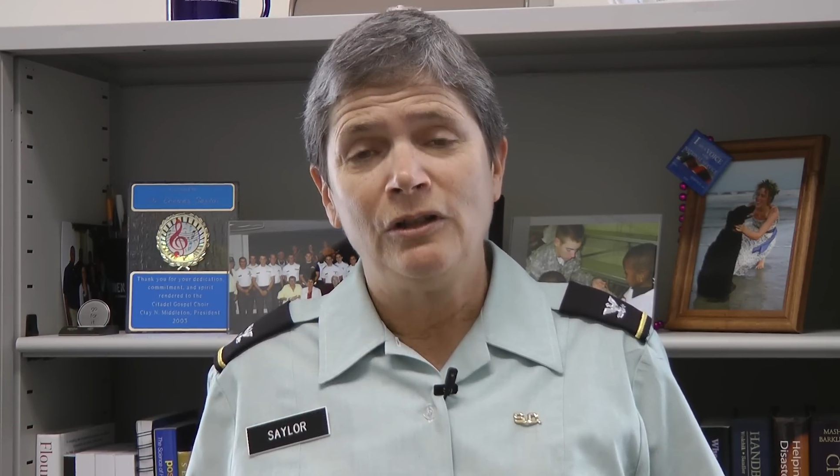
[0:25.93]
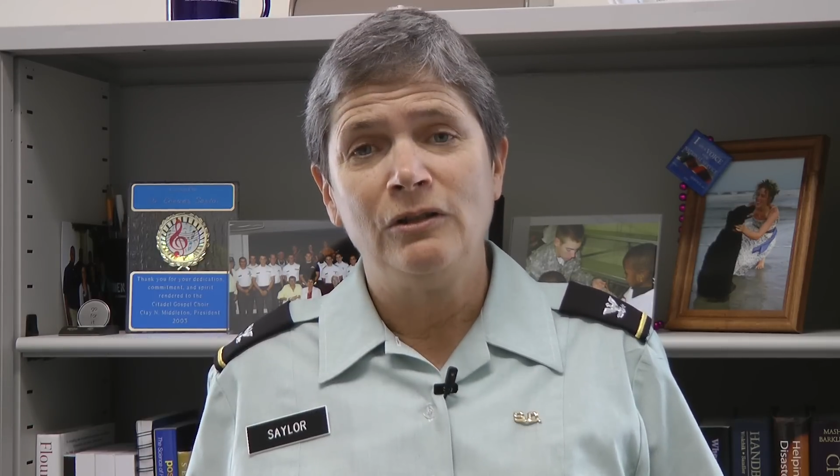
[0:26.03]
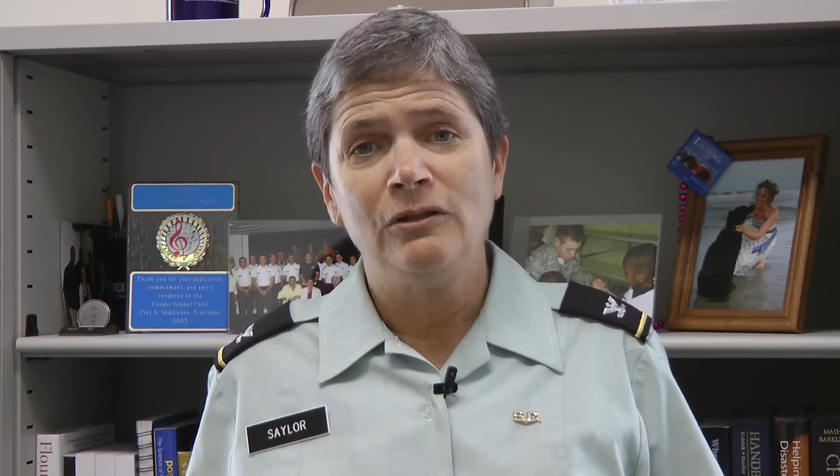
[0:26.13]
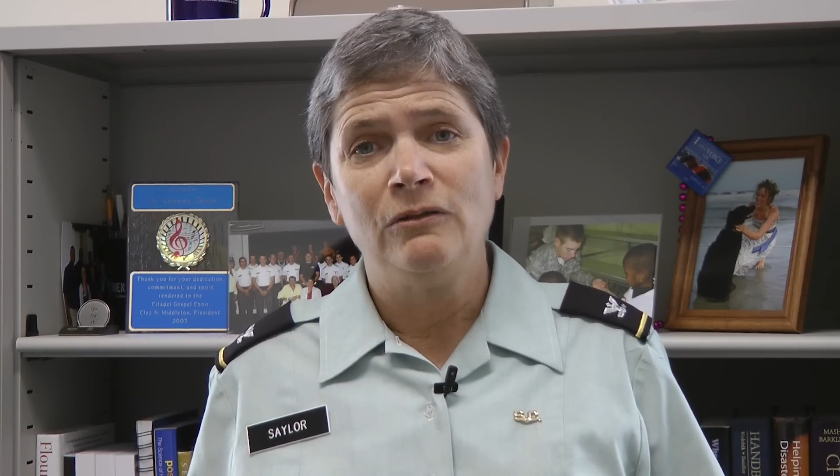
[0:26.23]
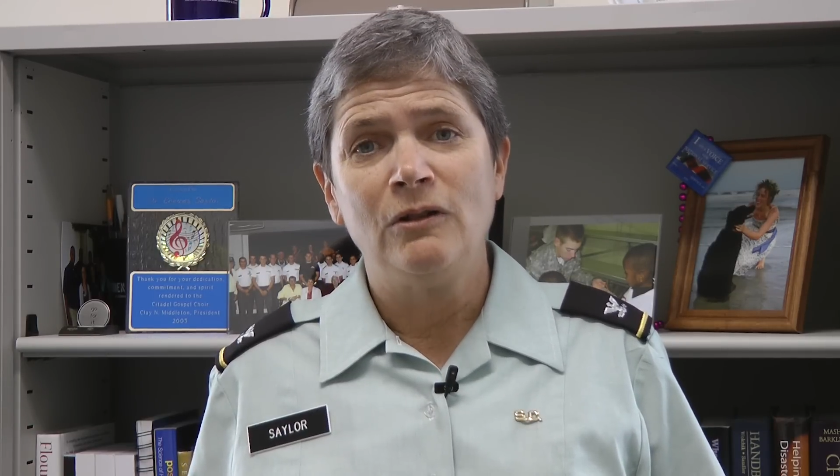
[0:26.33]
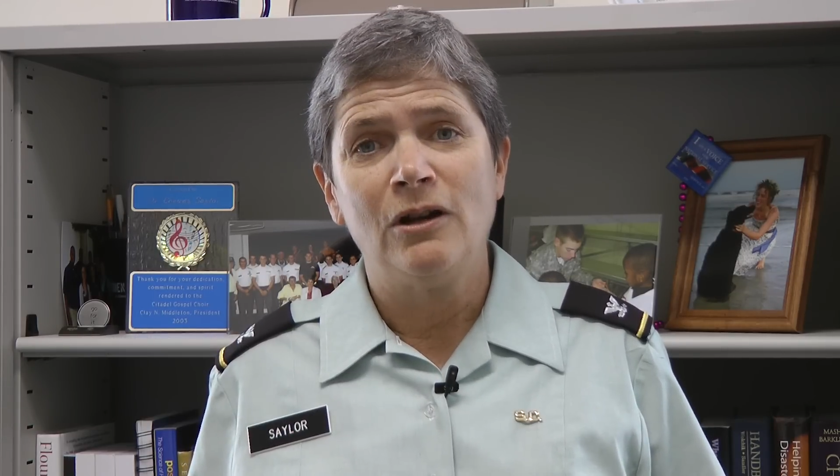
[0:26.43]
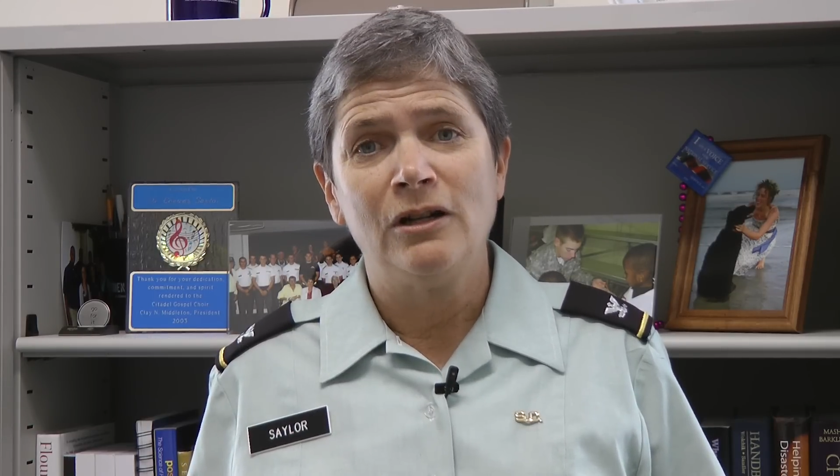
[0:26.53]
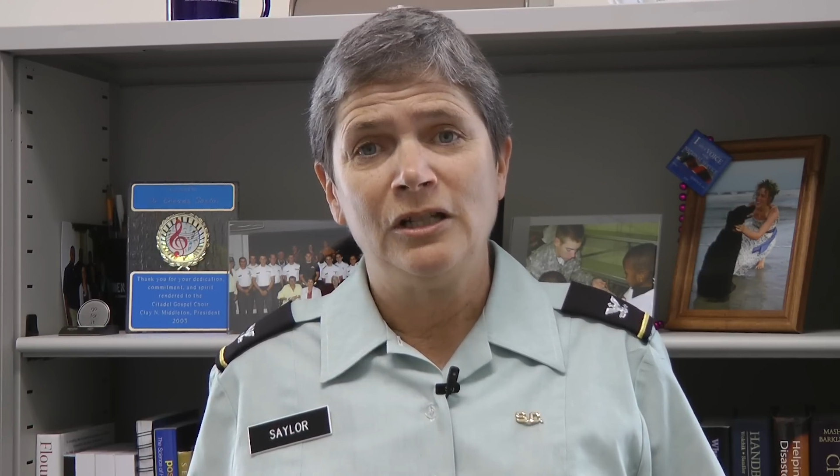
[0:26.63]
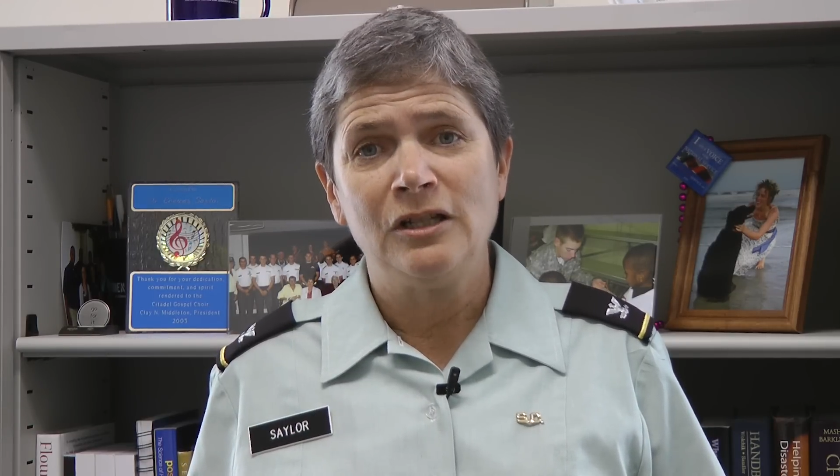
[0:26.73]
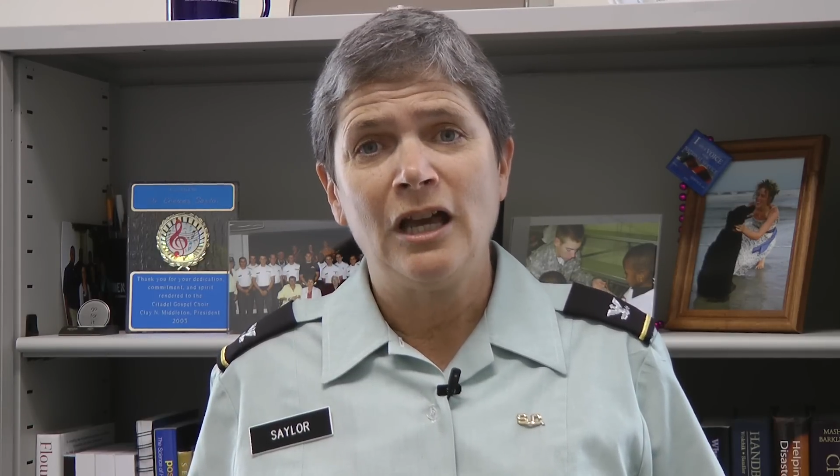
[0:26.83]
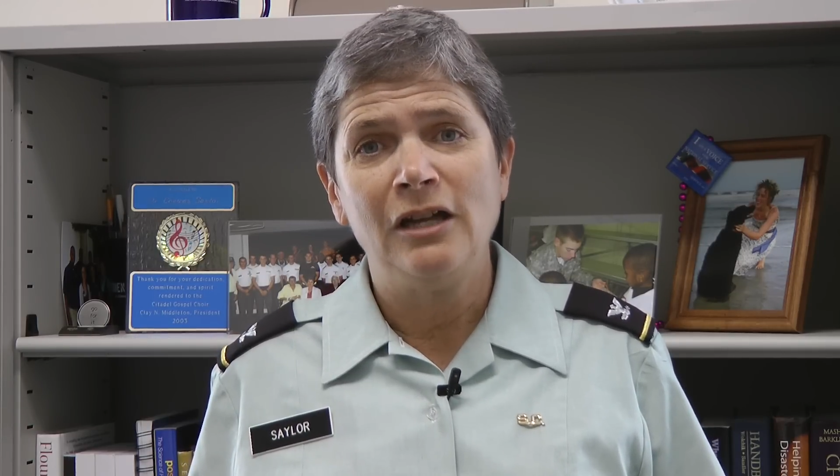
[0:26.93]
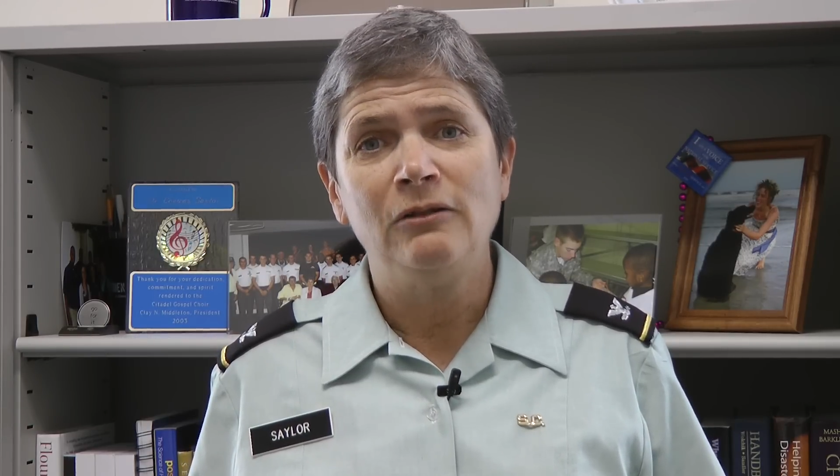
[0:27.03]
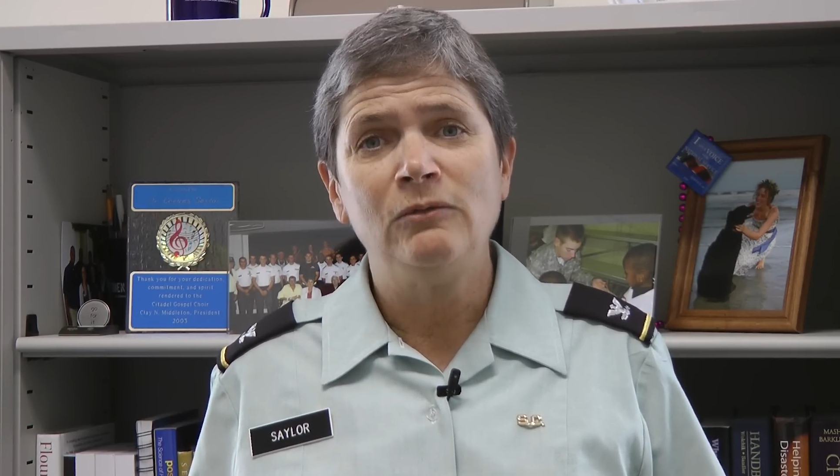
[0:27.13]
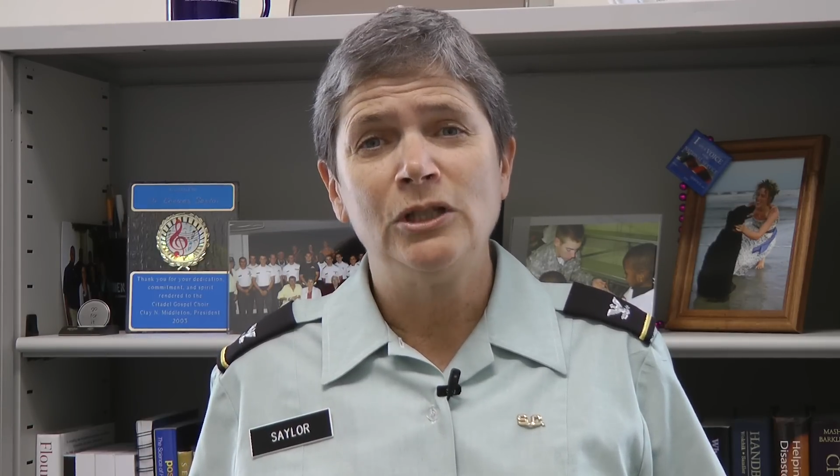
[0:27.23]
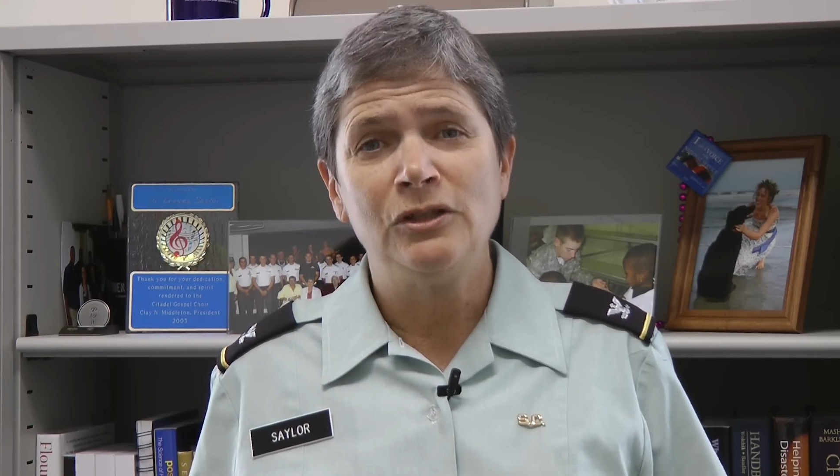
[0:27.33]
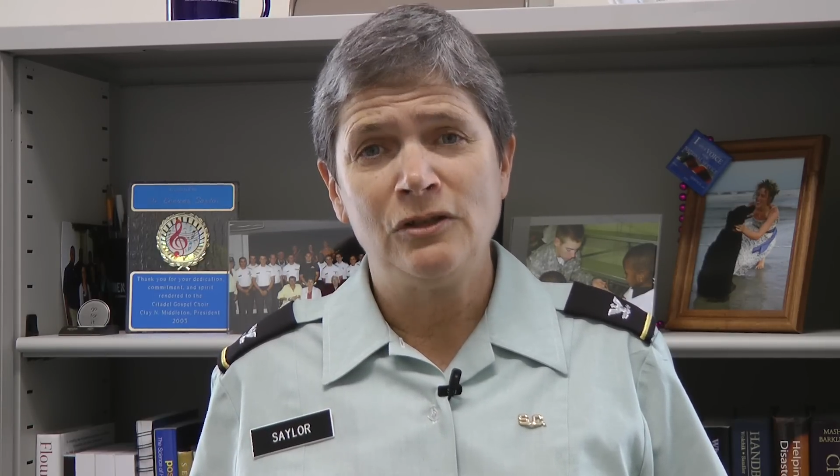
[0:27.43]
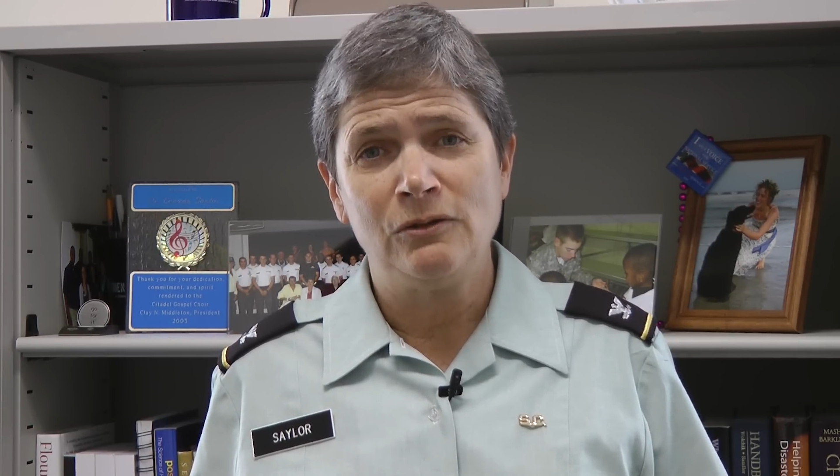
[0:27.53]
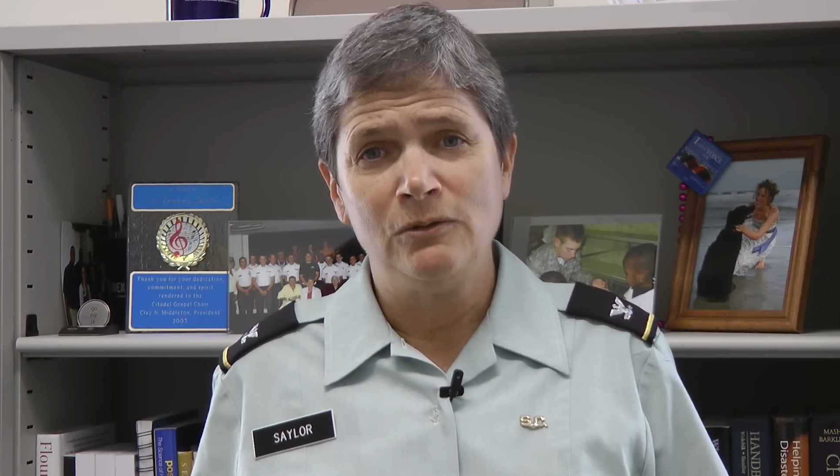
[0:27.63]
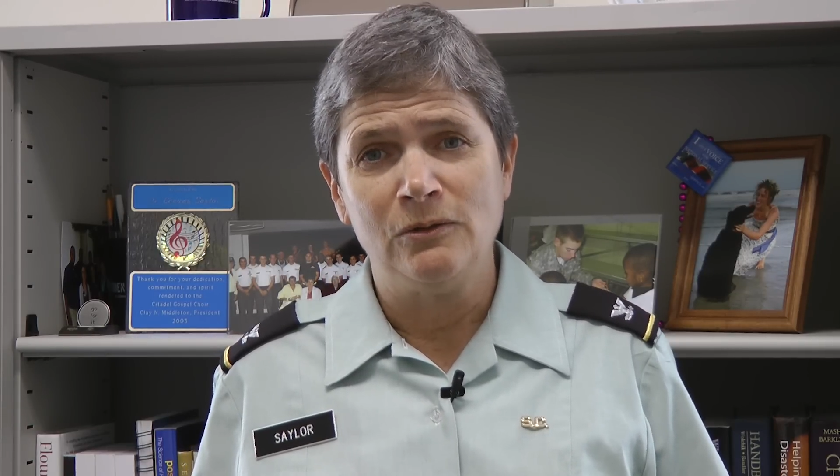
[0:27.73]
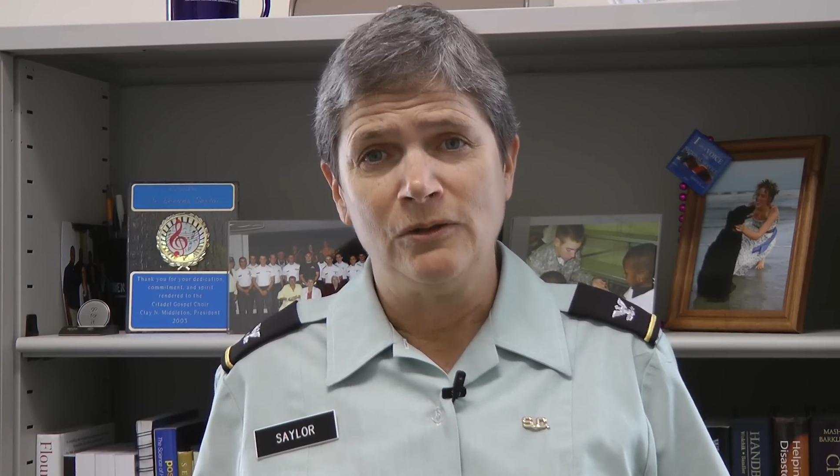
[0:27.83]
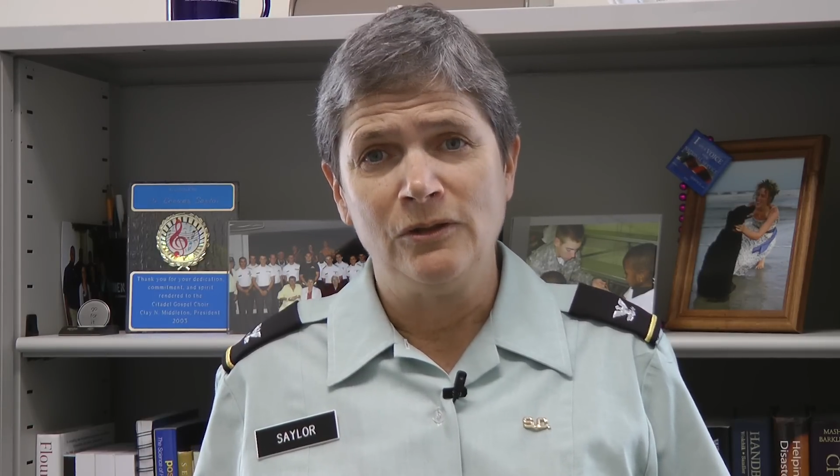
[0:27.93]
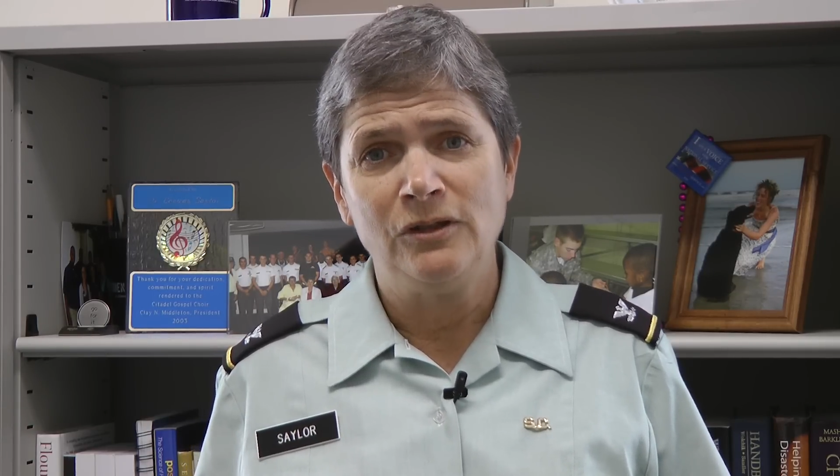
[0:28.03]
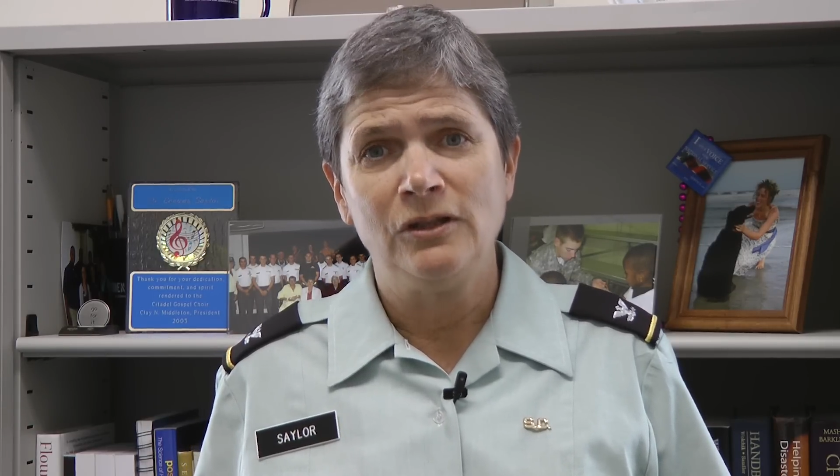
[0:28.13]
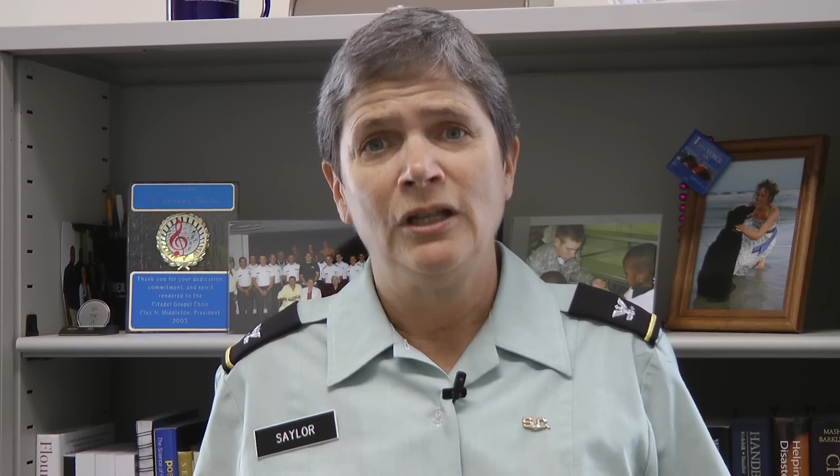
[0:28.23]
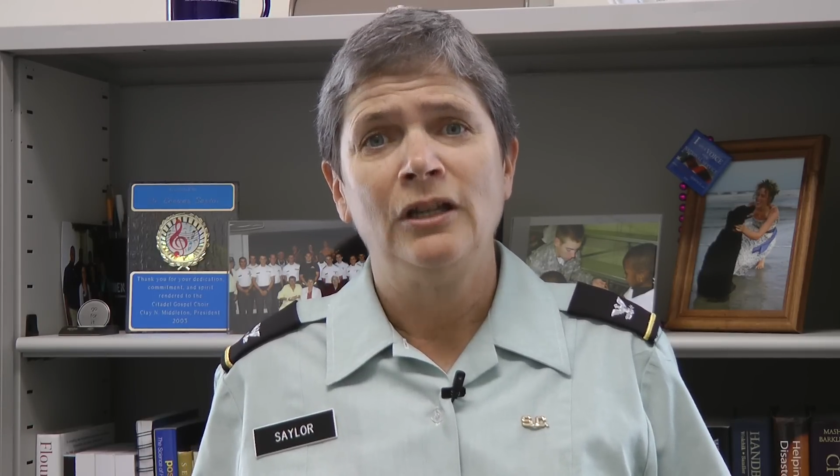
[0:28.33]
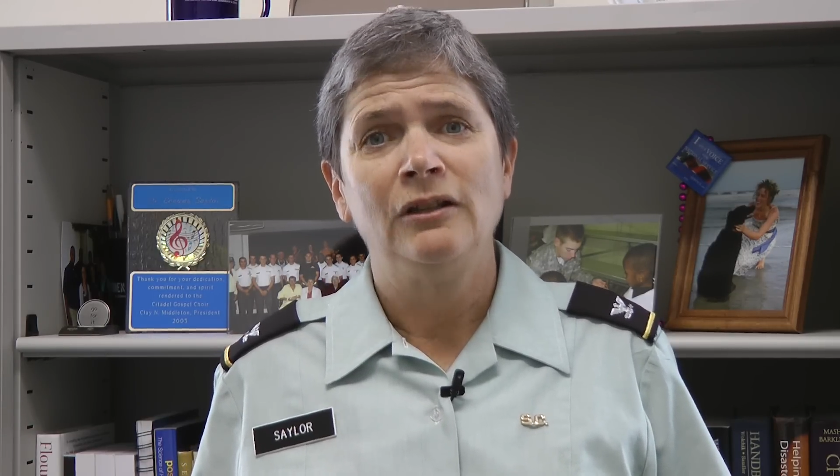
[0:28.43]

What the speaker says: who are in Title I schools,